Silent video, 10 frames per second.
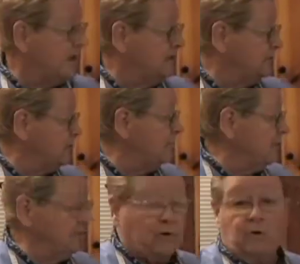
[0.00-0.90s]
Some
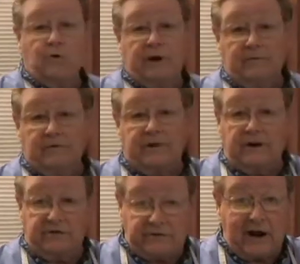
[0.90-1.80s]
of the old ovens
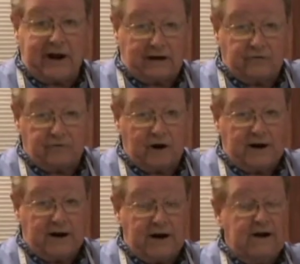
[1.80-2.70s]
had a static
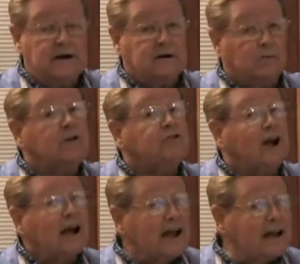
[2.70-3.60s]
tray, which
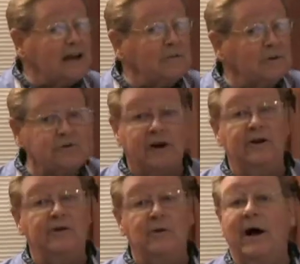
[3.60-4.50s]
I must
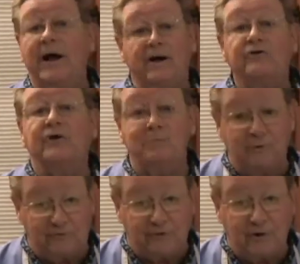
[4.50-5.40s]
tell you I actually
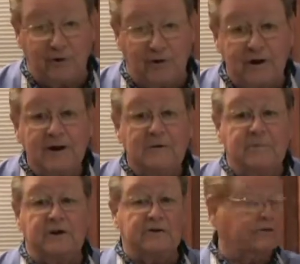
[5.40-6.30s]
preferred
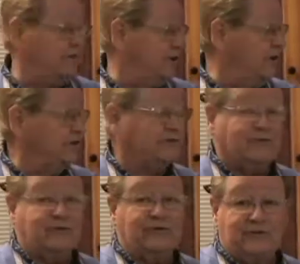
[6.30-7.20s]
because the dish
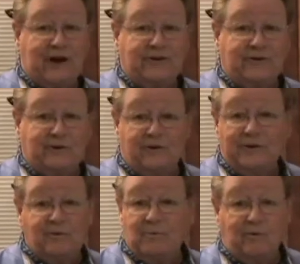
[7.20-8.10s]
just sat there and
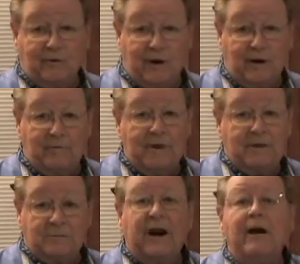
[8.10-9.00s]
didn't move around.
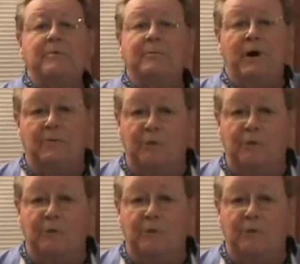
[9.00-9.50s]
But a lot of people are